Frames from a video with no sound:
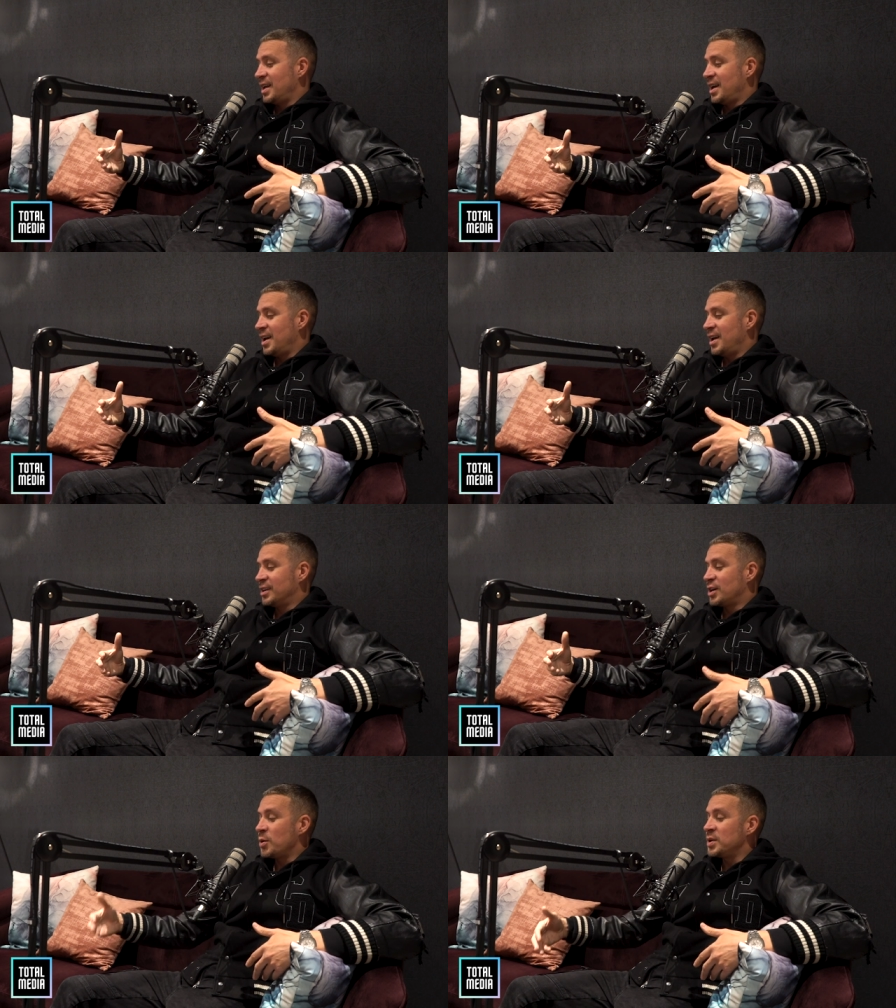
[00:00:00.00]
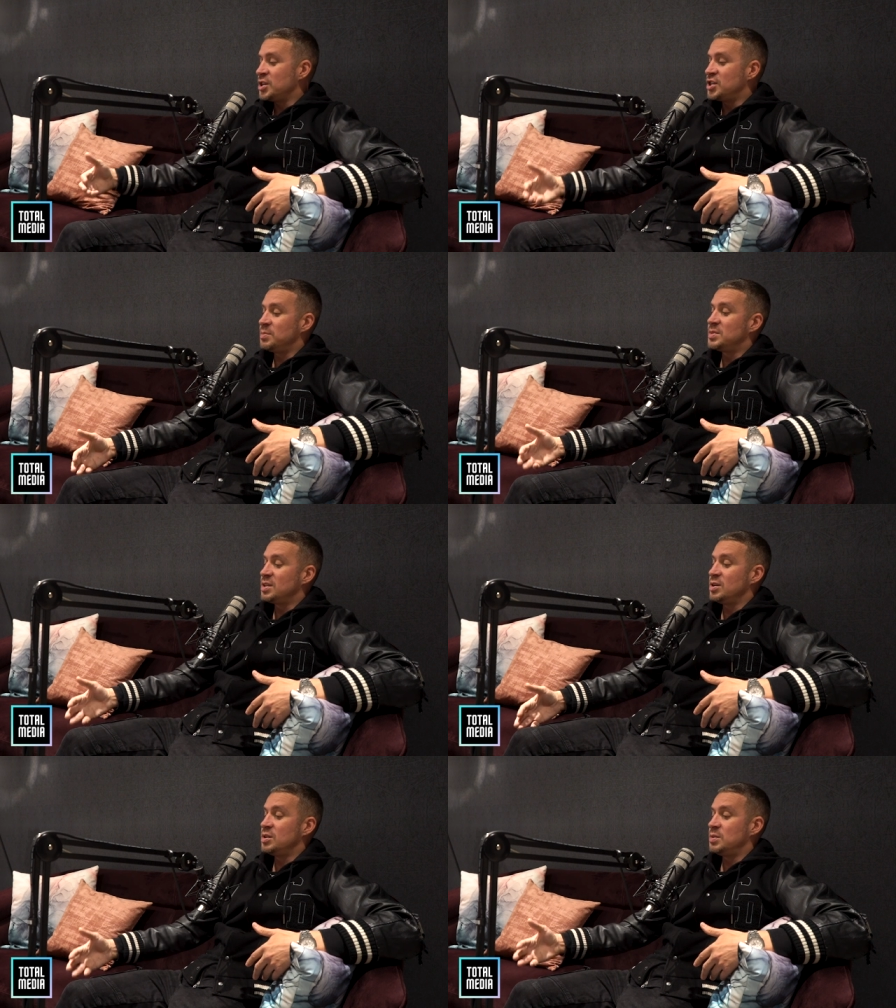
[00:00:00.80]
uh, go in the gym to
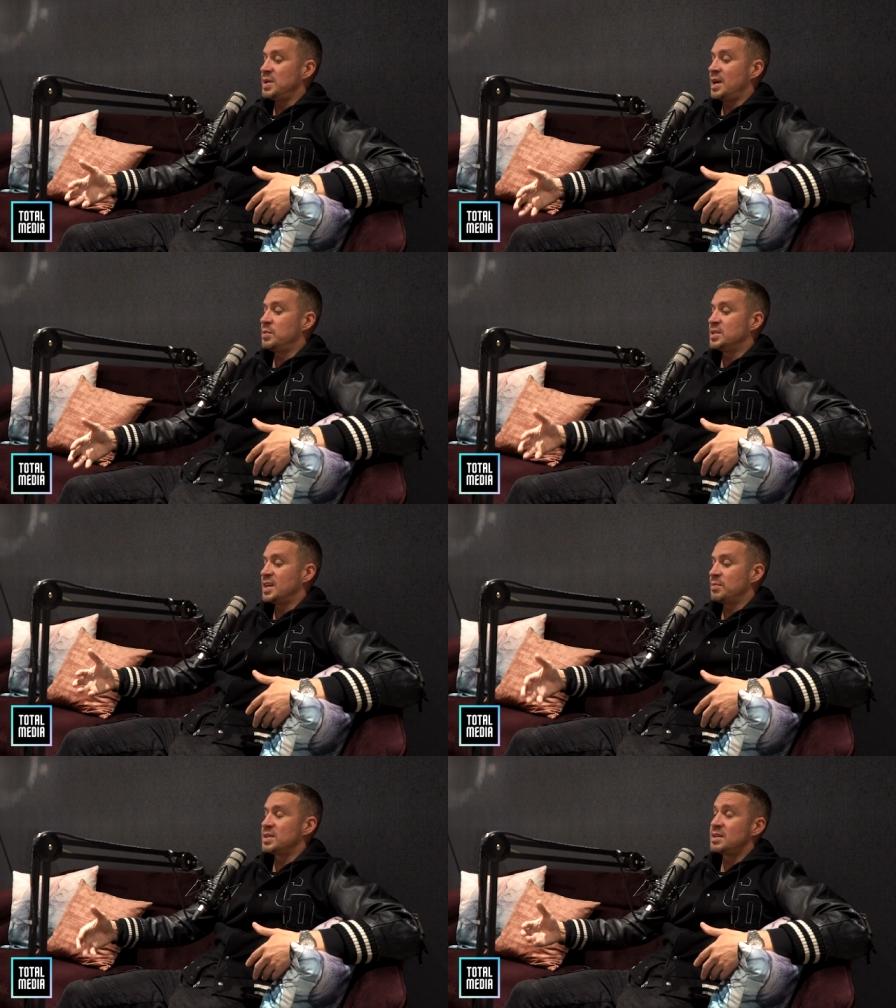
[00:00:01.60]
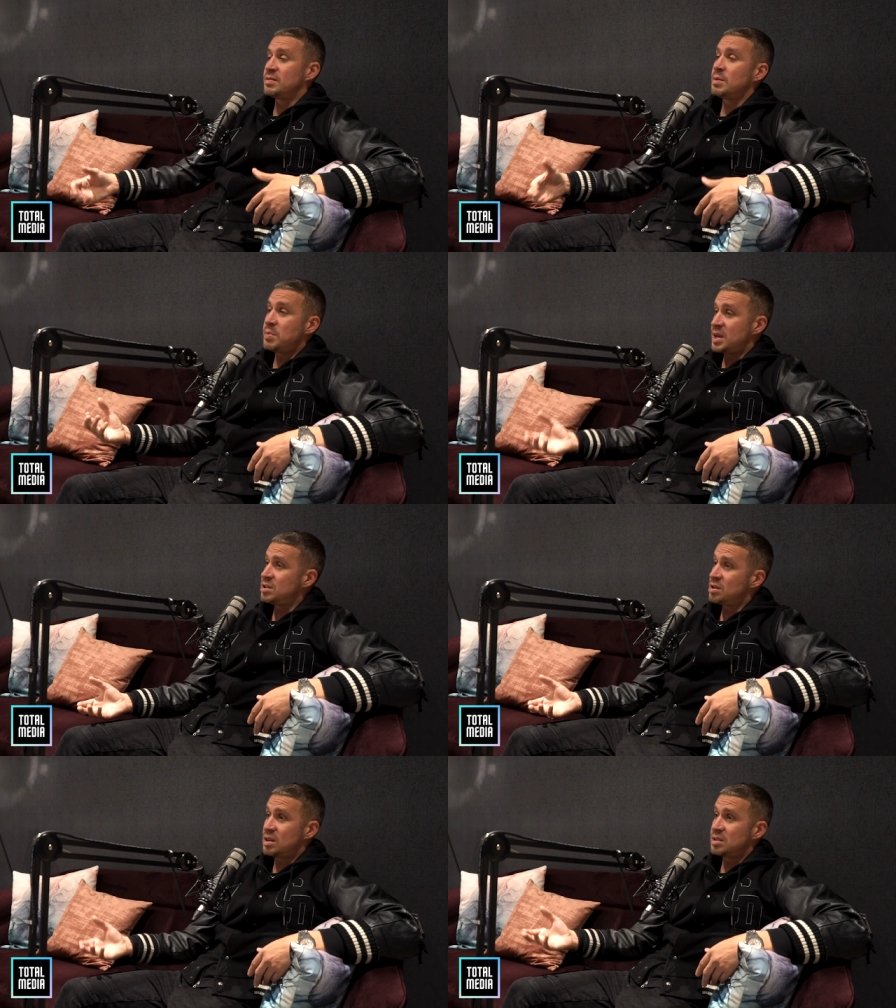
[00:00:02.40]
do to be able to give myself the best
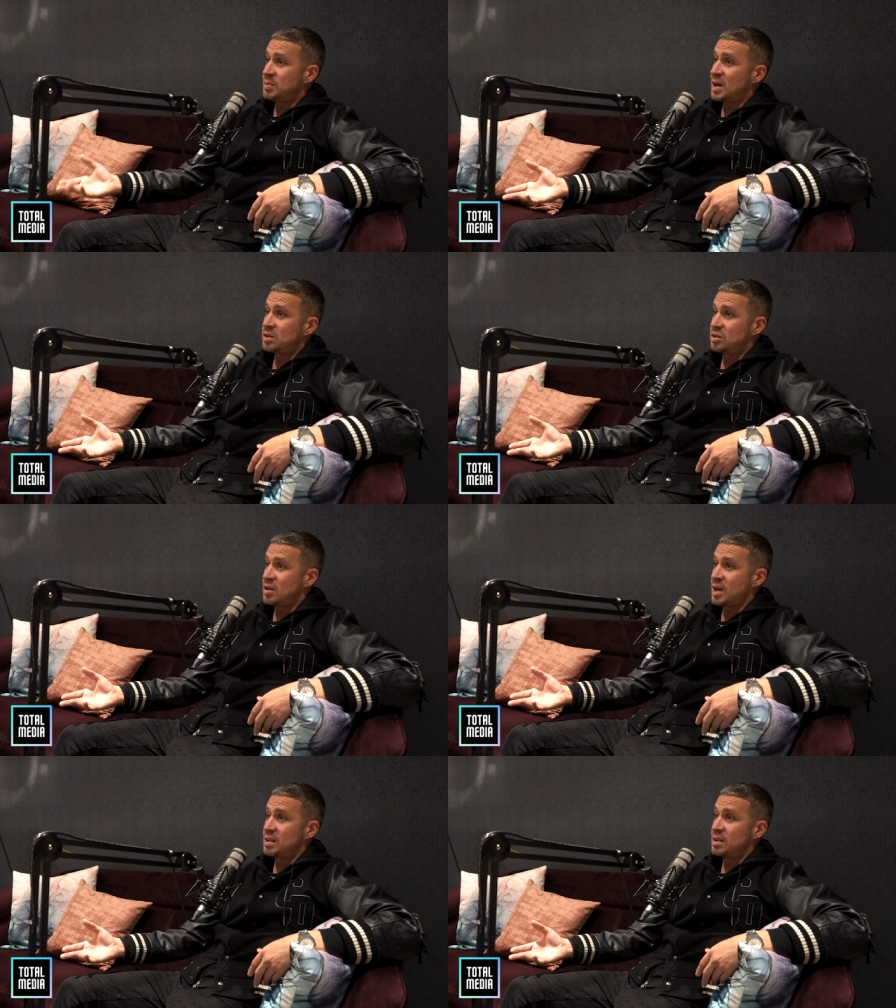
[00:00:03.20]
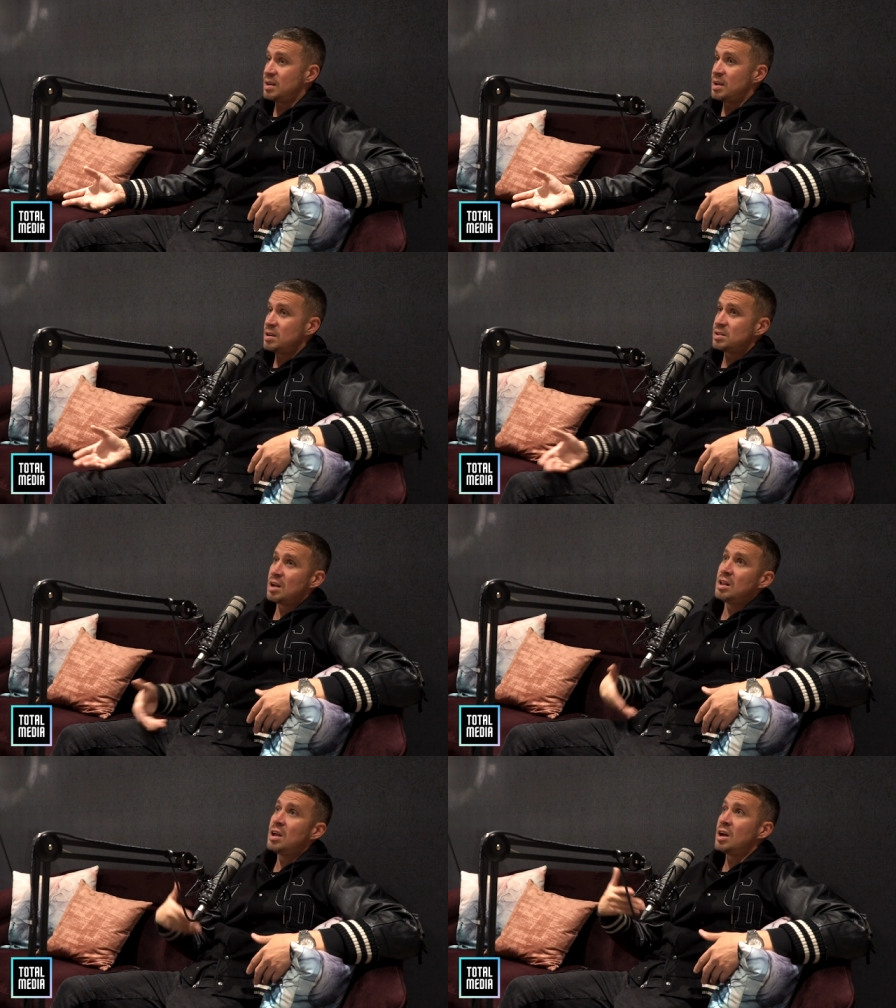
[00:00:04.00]
chance to be able to train. So I
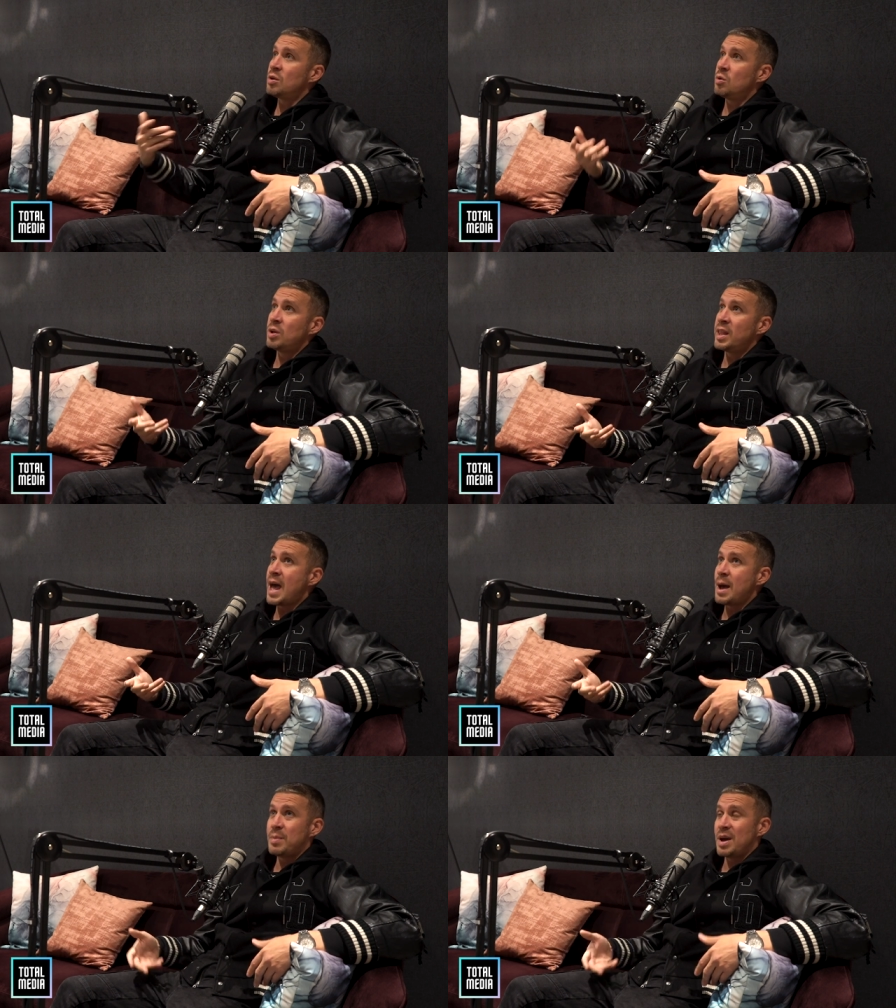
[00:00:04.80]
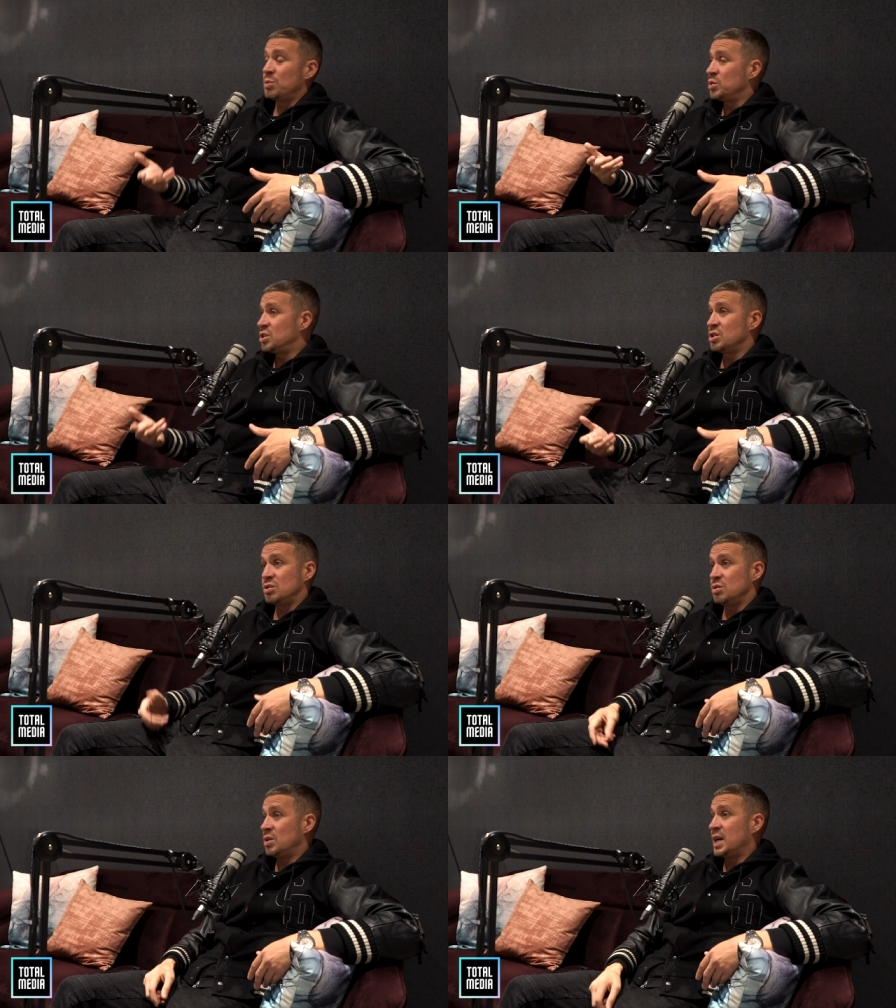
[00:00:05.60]
learned all of that, but it was just
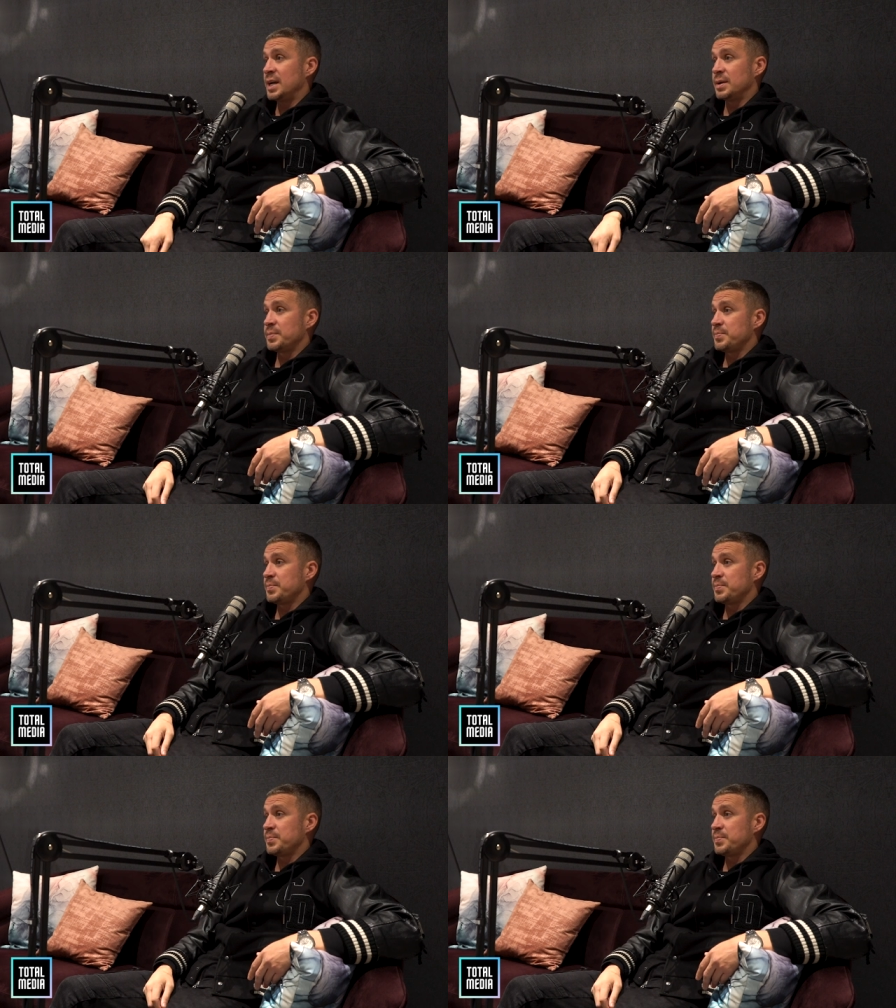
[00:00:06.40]
too late.